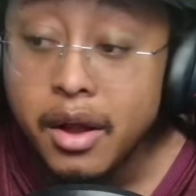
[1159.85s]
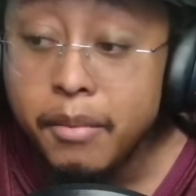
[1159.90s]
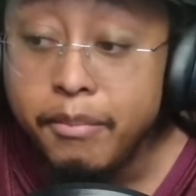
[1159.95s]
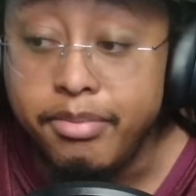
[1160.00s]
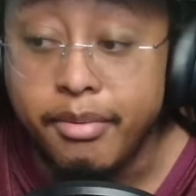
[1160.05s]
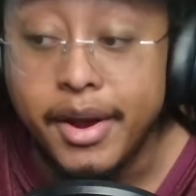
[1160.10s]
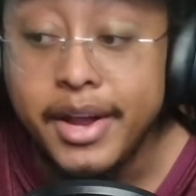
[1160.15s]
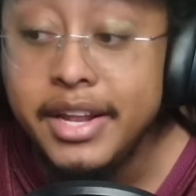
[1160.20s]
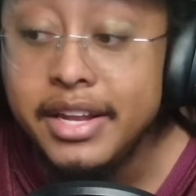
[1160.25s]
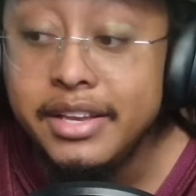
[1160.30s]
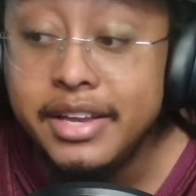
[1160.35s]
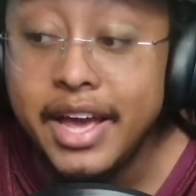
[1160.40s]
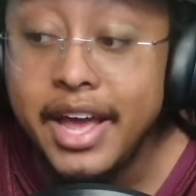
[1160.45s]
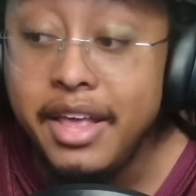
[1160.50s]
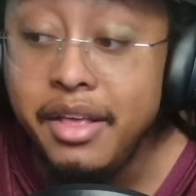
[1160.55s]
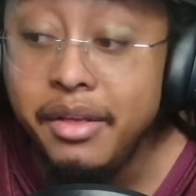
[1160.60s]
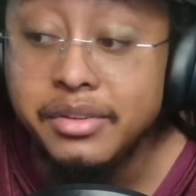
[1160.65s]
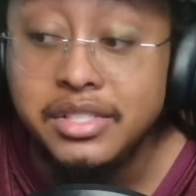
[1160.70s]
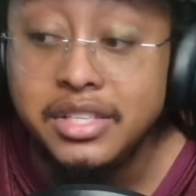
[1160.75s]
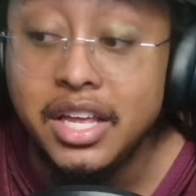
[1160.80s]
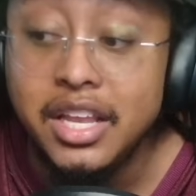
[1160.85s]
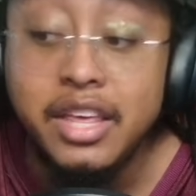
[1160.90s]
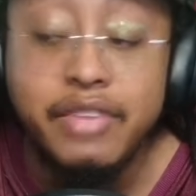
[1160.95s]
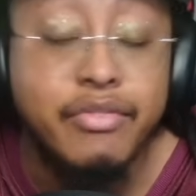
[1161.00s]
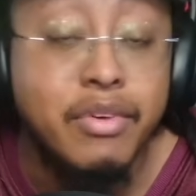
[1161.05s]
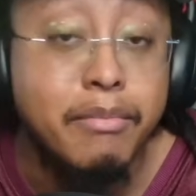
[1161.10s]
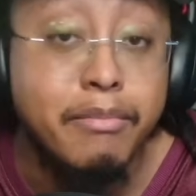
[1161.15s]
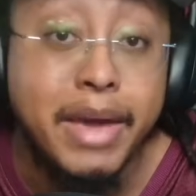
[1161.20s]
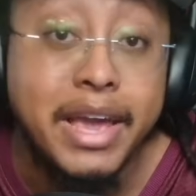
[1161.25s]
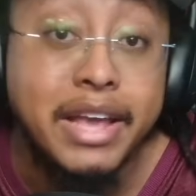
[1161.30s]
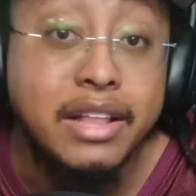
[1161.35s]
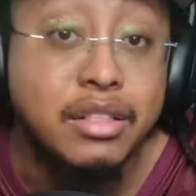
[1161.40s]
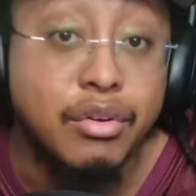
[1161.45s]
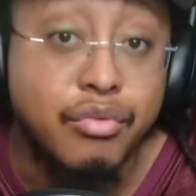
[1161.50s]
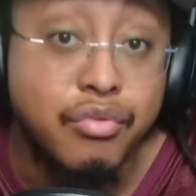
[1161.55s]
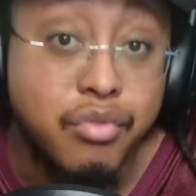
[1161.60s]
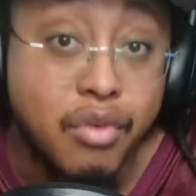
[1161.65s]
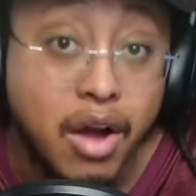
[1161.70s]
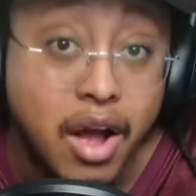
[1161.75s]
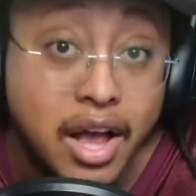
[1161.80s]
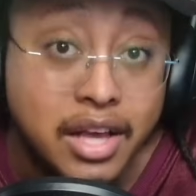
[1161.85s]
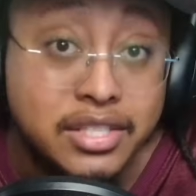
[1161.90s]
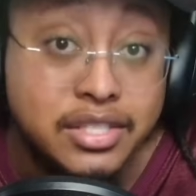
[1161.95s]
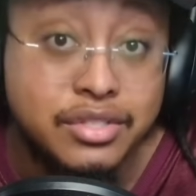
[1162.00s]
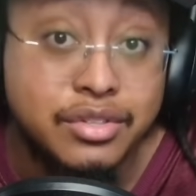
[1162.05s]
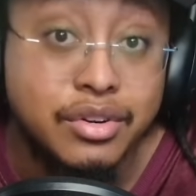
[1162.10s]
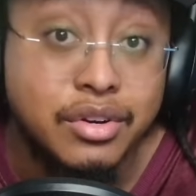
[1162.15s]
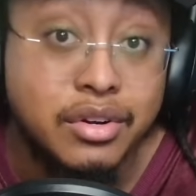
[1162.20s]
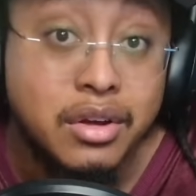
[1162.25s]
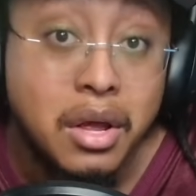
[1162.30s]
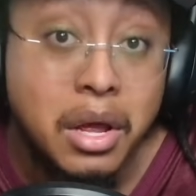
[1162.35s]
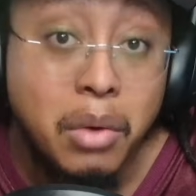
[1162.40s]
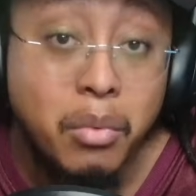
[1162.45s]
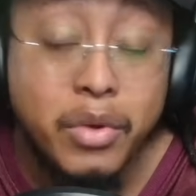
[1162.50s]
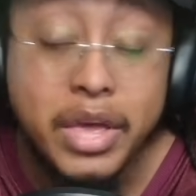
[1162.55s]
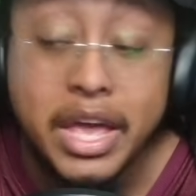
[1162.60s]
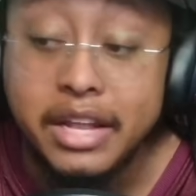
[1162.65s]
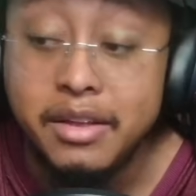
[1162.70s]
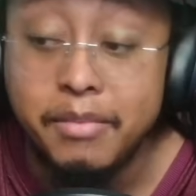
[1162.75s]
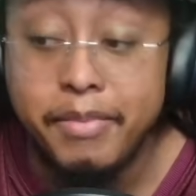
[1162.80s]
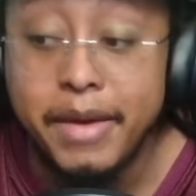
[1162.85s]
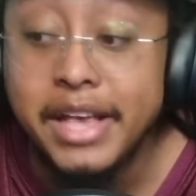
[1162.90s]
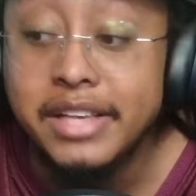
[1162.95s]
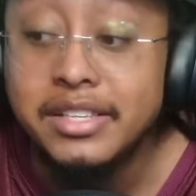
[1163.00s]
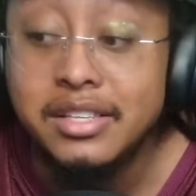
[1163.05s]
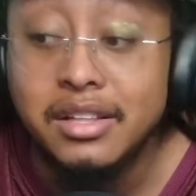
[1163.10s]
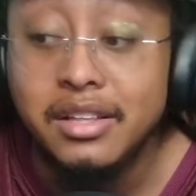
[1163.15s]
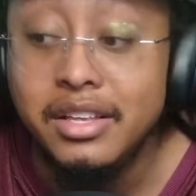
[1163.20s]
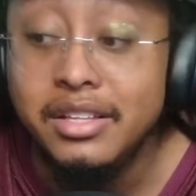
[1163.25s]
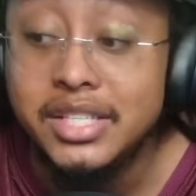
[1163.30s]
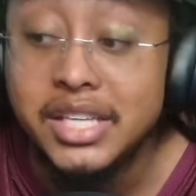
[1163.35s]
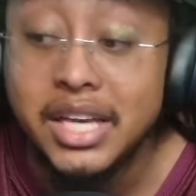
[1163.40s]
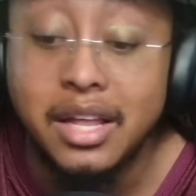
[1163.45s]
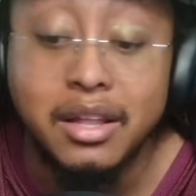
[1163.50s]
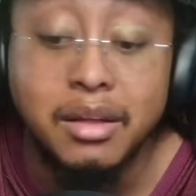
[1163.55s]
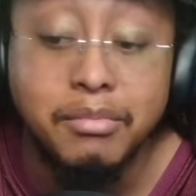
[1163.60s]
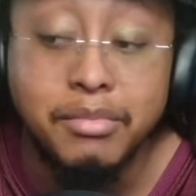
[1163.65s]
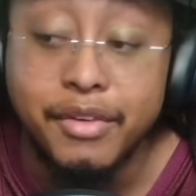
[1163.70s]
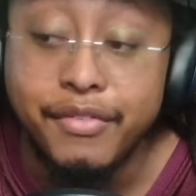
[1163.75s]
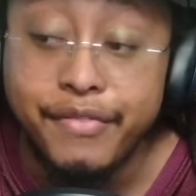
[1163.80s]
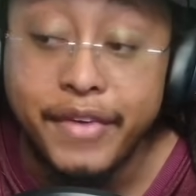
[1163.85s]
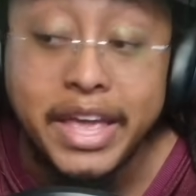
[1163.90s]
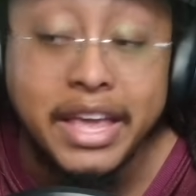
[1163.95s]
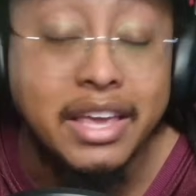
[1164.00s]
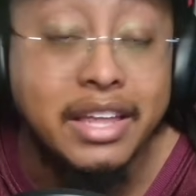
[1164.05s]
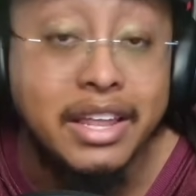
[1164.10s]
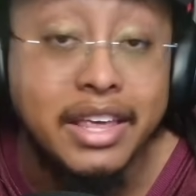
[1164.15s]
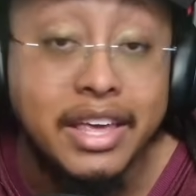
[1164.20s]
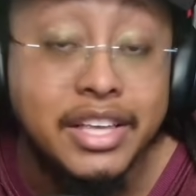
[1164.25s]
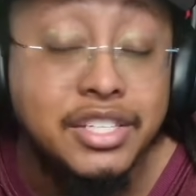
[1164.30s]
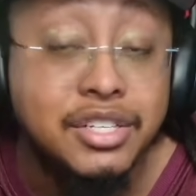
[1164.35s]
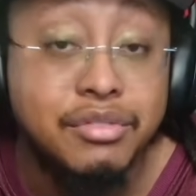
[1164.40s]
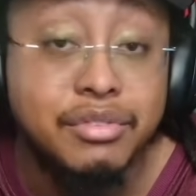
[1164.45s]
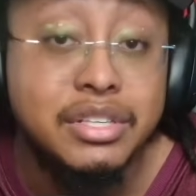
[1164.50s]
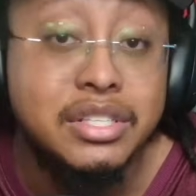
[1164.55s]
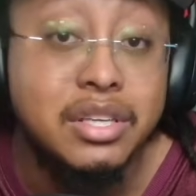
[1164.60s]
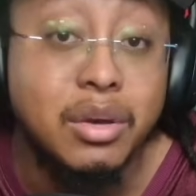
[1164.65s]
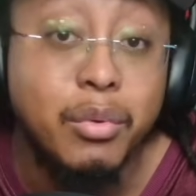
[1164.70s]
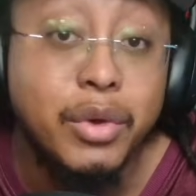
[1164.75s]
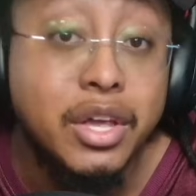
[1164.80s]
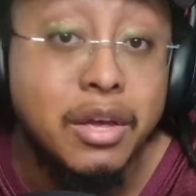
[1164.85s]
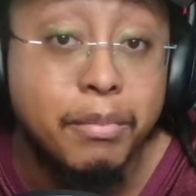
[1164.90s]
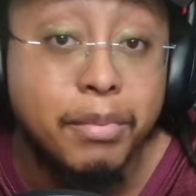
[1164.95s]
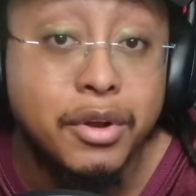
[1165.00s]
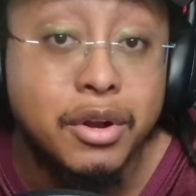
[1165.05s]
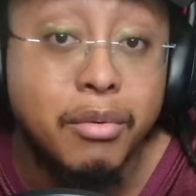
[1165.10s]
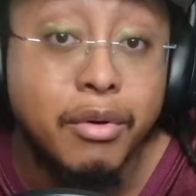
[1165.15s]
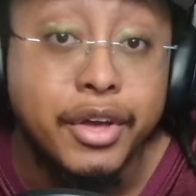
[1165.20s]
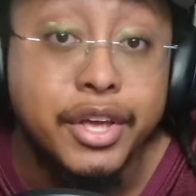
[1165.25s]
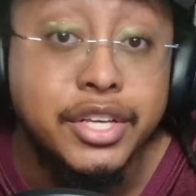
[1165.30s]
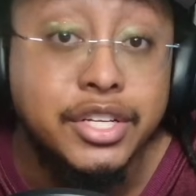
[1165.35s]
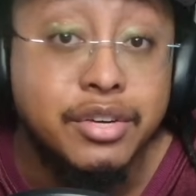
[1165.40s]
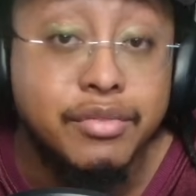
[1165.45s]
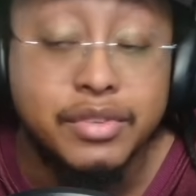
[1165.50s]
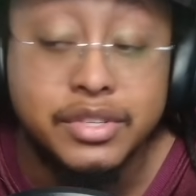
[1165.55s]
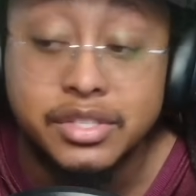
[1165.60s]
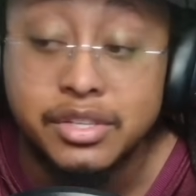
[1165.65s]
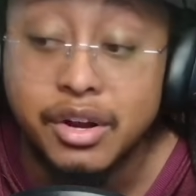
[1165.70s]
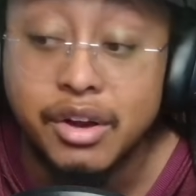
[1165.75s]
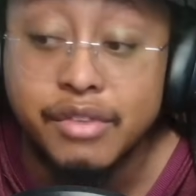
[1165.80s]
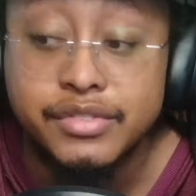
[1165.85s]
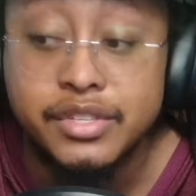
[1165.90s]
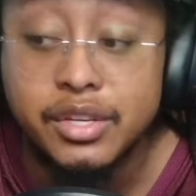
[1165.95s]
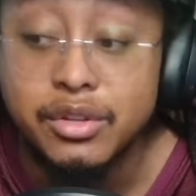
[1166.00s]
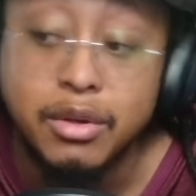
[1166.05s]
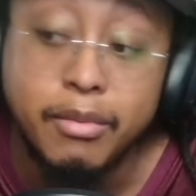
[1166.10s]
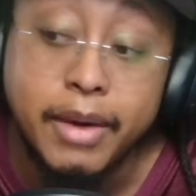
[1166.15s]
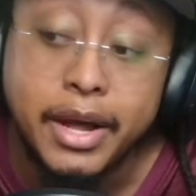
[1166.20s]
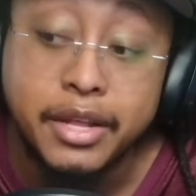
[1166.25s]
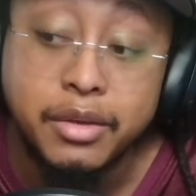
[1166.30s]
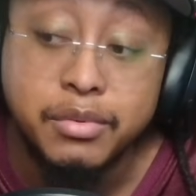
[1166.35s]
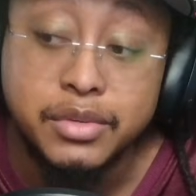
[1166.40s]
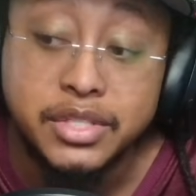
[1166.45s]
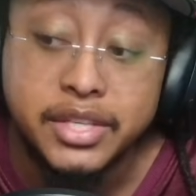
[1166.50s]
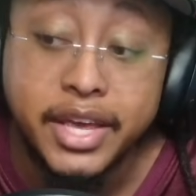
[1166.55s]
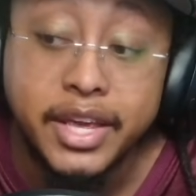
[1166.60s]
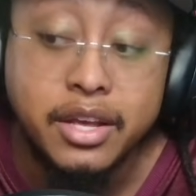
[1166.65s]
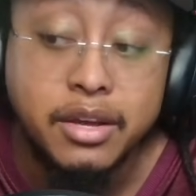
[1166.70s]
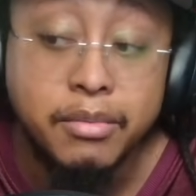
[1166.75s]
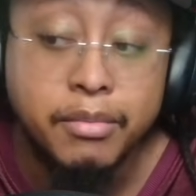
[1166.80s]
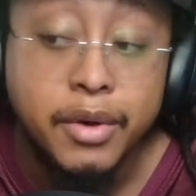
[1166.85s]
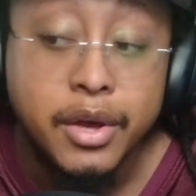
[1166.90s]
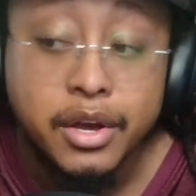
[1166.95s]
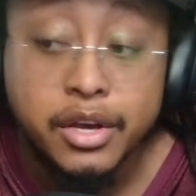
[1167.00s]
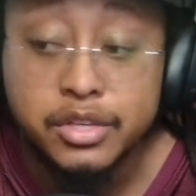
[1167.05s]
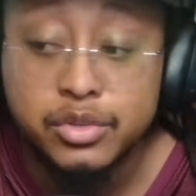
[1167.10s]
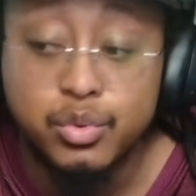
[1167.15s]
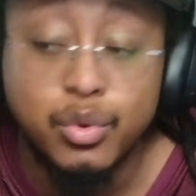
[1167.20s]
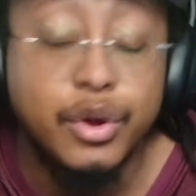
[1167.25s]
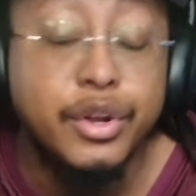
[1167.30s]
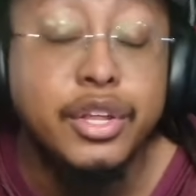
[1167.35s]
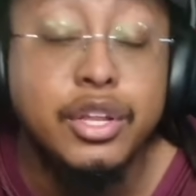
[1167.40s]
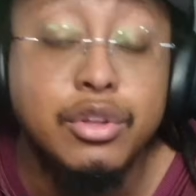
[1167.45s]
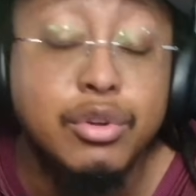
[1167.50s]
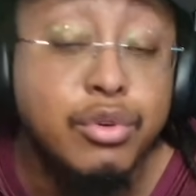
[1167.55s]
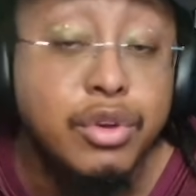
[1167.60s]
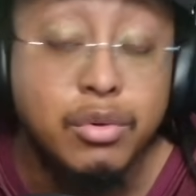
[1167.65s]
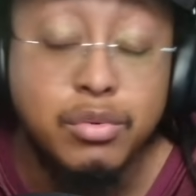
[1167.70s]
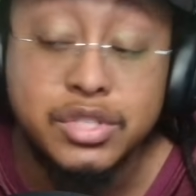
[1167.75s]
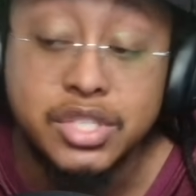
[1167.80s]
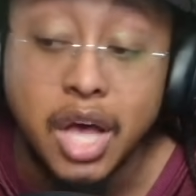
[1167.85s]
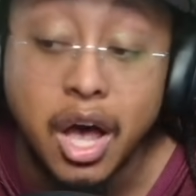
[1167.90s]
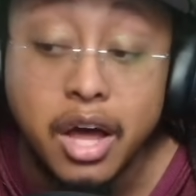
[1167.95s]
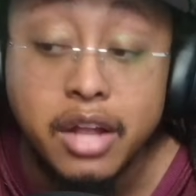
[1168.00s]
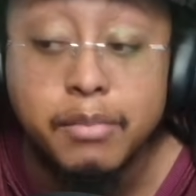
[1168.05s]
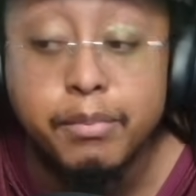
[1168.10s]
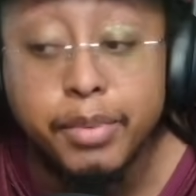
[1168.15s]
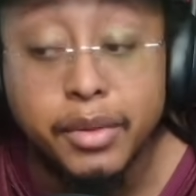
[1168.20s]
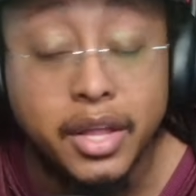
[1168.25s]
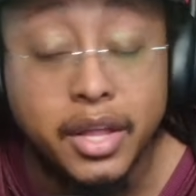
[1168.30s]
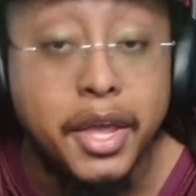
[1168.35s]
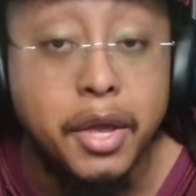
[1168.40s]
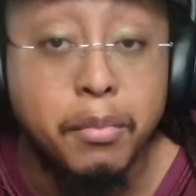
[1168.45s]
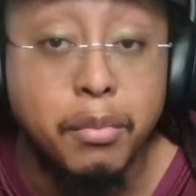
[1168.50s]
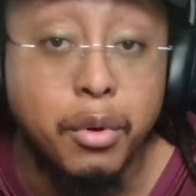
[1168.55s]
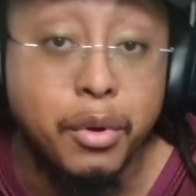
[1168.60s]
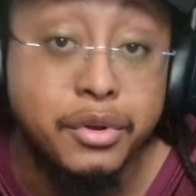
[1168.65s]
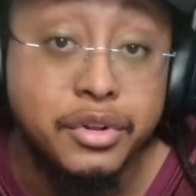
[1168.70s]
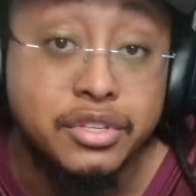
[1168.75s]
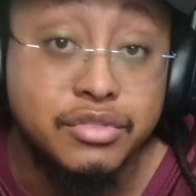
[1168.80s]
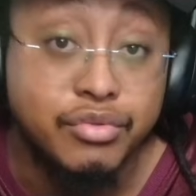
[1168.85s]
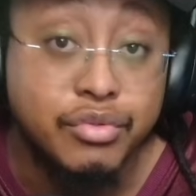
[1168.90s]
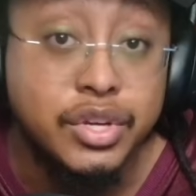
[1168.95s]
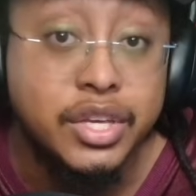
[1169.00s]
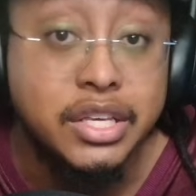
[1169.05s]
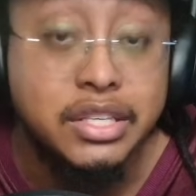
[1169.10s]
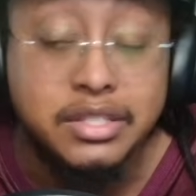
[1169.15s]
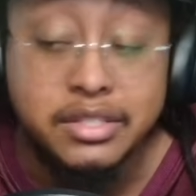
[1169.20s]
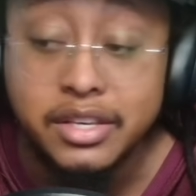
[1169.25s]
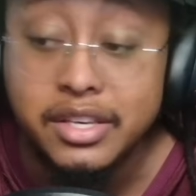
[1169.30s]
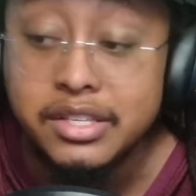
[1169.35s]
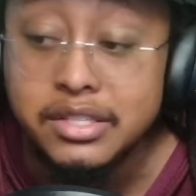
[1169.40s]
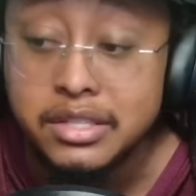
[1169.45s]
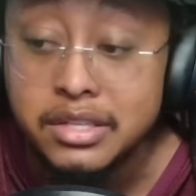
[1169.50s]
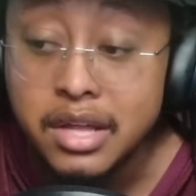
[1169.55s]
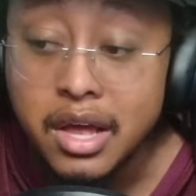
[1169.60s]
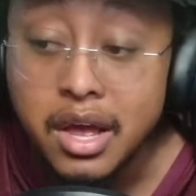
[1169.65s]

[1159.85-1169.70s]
Braden Daniels didn't even make the roster. We had to basically tell him to fake an injury so we could put him on injured reserve so nobody would take him, because we already knew he was unplayable in his rookie season.